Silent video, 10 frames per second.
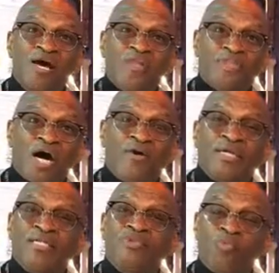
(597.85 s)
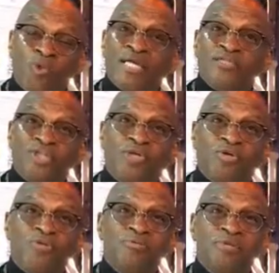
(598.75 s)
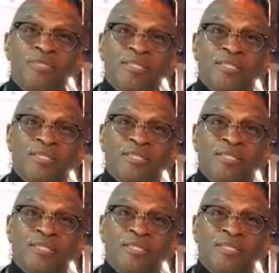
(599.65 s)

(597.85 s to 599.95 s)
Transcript: Authorities went to